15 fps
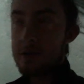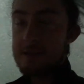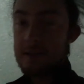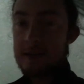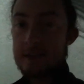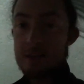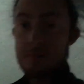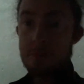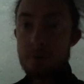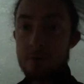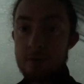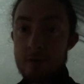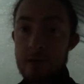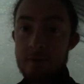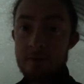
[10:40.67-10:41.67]
has both
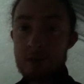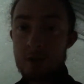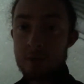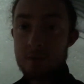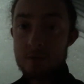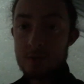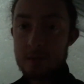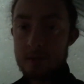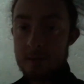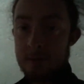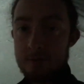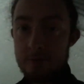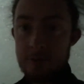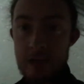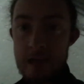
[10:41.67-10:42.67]
the envelopes, so the
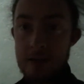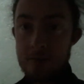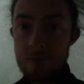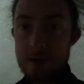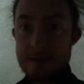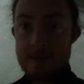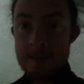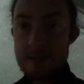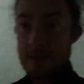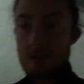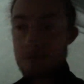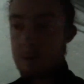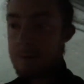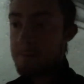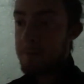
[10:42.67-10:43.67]
flat rectangular
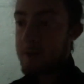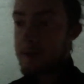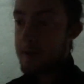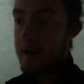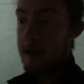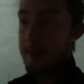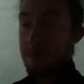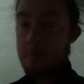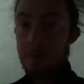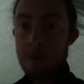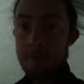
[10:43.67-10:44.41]
one and the mummy